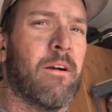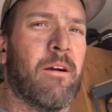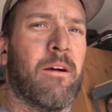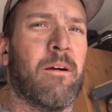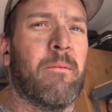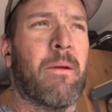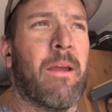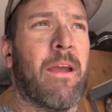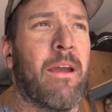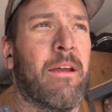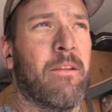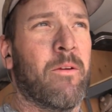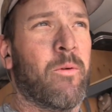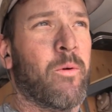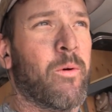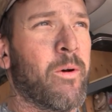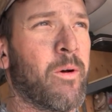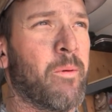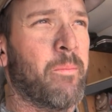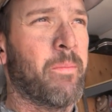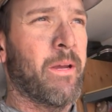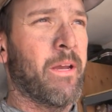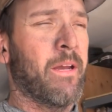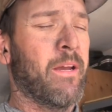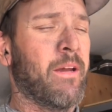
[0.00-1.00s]
um, and the
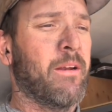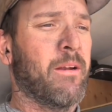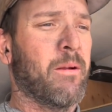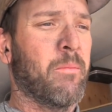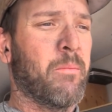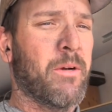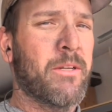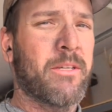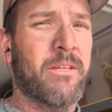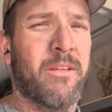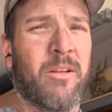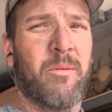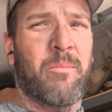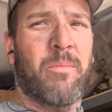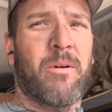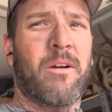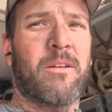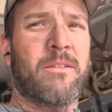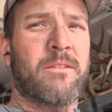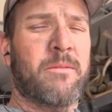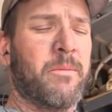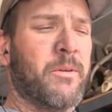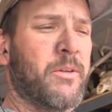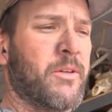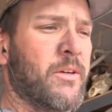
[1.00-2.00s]
oil pan and a bunch of other
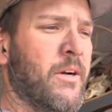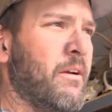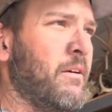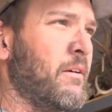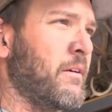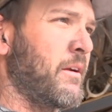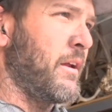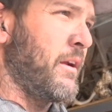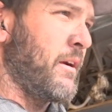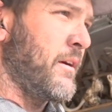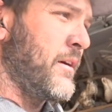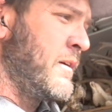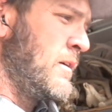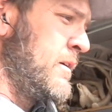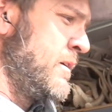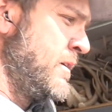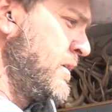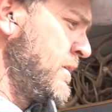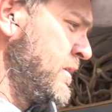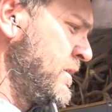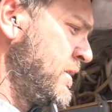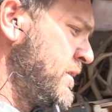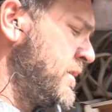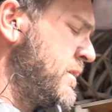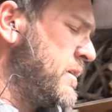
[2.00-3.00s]
parts from Trail Gear.
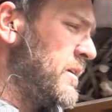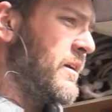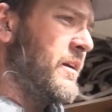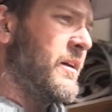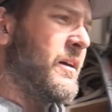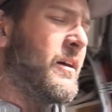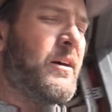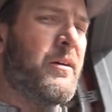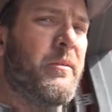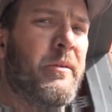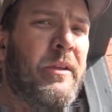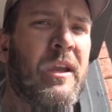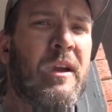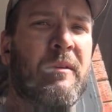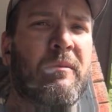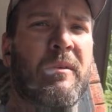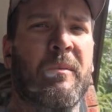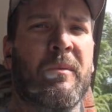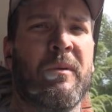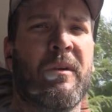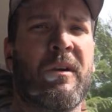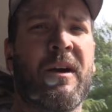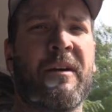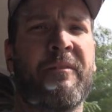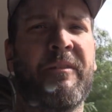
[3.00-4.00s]
I uh, can't
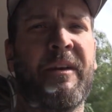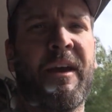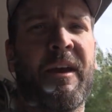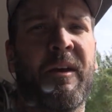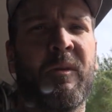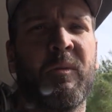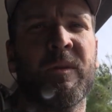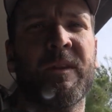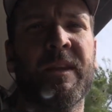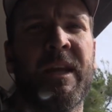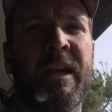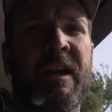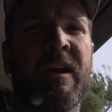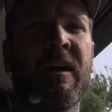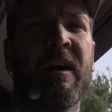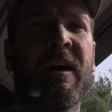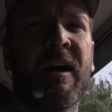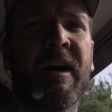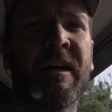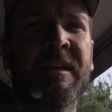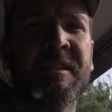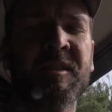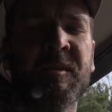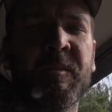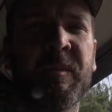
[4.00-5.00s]
remember offhand what they
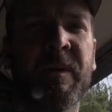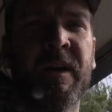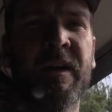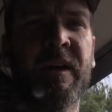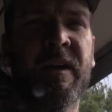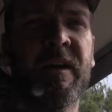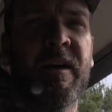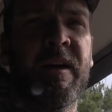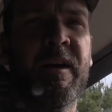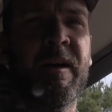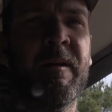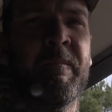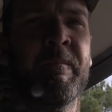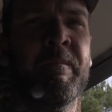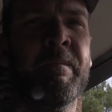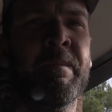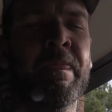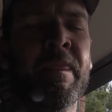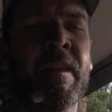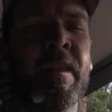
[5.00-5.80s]
cost, but um,